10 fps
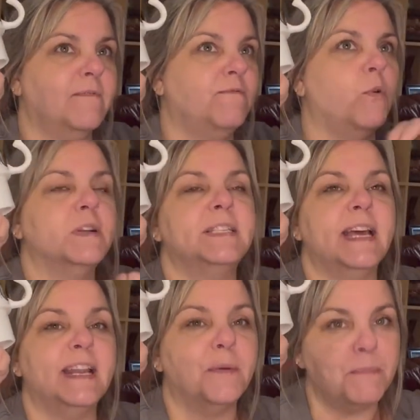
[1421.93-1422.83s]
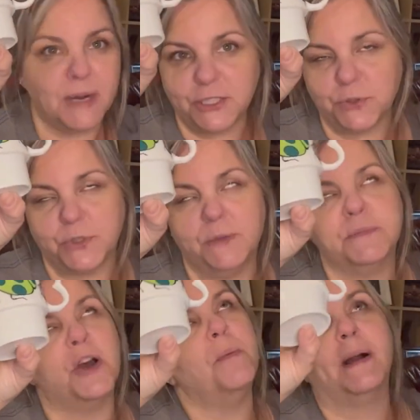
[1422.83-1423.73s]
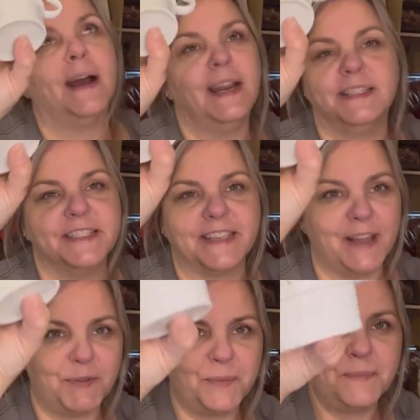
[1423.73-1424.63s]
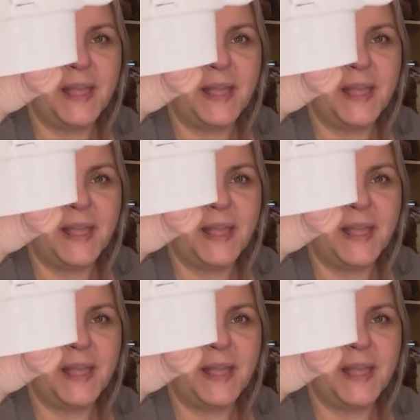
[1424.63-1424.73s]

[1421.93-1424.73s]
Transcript: four set of mushrooms. Oh my God, I just love them.